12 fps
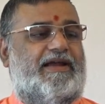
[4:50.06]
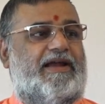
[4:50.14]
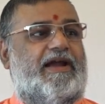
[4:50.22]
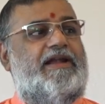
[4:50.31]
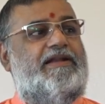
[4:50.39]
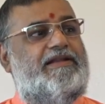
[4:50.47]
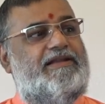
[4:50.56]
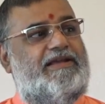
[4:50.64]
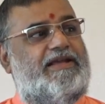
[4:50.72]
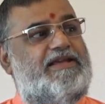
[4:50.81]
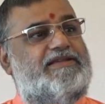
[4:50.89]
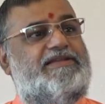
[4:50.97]
And
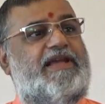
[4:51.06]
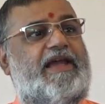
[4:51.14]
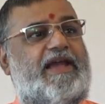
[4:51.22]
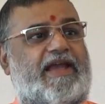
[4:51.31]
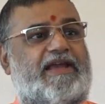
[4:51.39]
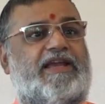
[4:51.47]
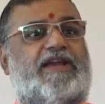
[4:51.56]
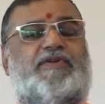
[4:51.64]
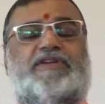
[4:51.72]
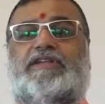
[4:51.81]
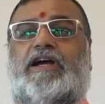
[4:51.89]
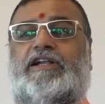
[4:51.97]
his hanging
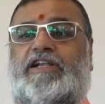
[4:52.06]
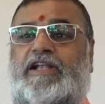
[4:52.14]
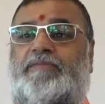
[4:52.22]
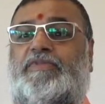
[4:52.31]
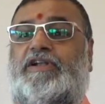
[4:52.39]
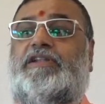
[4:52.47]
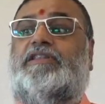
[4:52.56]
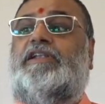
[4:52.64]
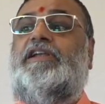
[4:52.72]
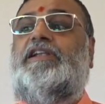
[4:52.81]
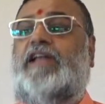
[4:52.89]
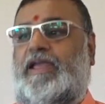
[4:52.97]
was attempted
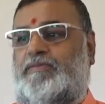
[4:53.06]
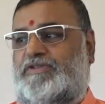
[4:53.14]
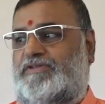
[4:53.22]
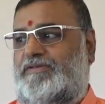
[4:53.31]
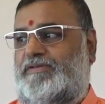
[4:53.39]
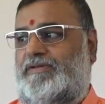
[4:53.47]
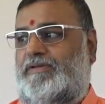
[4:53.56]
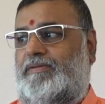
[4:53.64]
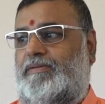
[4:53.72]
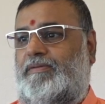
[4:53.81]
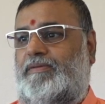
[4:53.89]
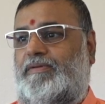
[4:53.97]
3 times.
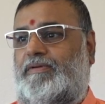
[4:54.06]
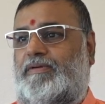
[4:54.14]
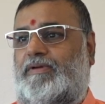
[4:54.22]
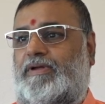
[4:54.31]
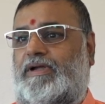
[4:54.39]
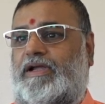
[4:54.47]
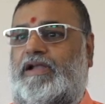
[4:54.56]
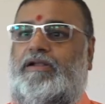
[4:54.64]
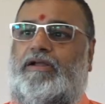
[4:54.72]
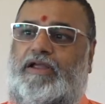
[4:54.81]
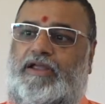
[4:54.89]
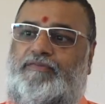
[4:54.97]
And
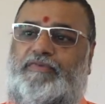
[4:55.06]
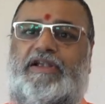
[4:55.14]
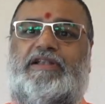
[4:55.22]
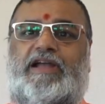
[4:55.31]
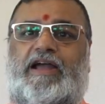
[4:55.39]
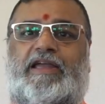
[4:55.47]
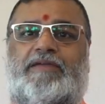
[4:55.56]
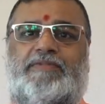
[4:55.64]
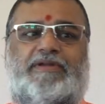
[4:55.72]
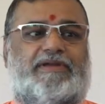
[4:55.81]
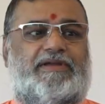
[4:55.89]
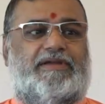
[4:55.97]
every time
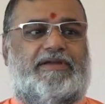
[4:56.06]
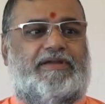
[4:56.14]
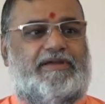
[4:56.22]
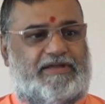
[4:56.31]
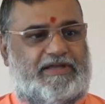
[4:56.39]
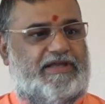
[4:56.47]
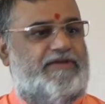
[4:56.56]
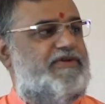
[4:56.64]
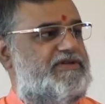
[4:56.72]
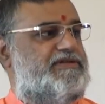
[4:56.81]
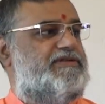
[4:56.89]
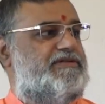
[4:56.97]
he
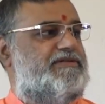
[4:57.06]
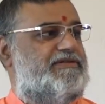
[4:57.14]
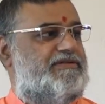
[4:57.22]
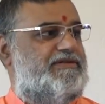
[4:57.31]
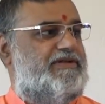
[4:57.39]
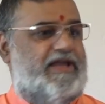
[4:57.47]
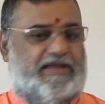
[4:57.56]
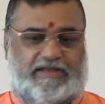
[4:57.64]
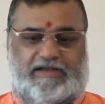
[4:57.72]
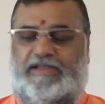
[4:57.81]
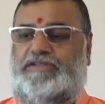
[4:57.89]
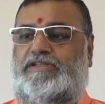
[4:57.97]
was like
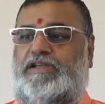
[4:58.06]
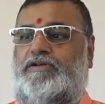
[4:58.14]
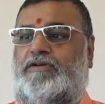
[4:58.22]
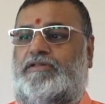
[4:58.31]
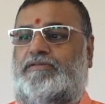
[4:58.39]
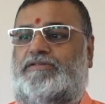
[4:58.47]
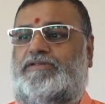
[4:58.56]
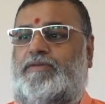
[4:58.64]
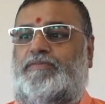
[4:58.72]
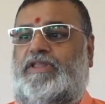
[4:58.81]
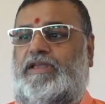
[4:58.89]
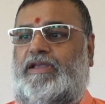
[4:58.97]
resting on
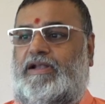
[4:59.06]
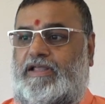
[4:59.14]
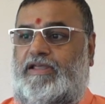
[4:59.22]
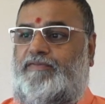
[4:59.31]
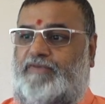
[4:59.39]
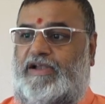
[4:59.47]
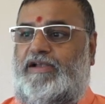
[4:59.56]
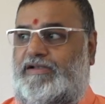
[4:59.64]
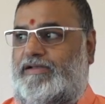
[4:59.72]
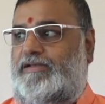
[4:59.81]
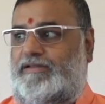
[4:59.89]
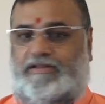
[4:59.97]
something, and he felt
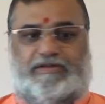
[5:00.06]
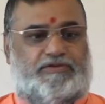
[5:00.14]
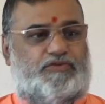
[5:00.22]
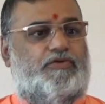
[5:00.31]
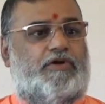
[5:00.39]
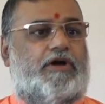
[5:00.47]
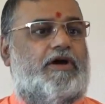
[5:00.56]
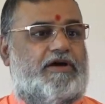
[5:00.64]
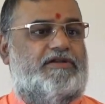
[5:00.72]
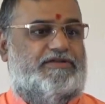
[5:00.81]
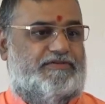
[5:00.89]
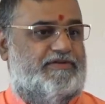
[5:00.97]
the two
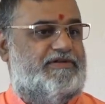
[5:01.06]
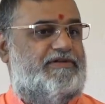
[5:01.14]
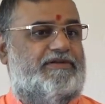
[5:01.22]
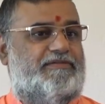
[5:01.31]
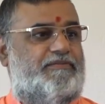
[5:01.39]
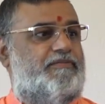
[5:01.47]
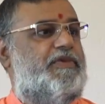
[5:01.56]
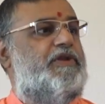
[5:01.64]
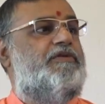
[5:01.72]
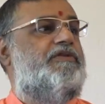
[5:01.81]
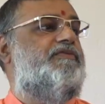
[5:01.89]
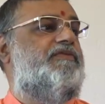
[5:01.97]
horns were
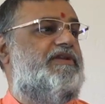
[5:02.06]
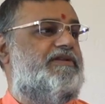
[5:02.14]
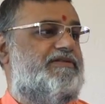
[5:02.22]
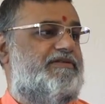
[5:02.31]
below the feet.